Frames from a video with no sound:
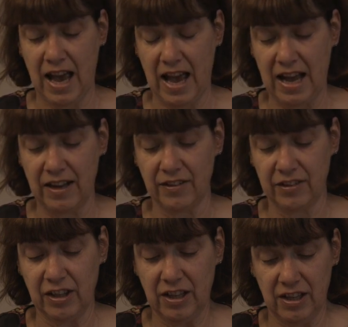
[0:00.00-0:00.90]
and
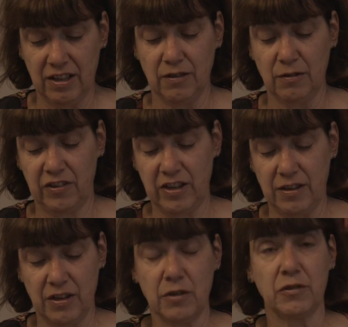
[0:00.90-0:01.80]
see
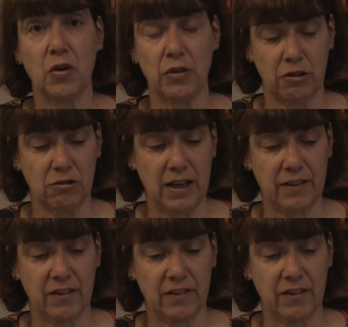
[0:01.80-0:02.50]
that you've got the correct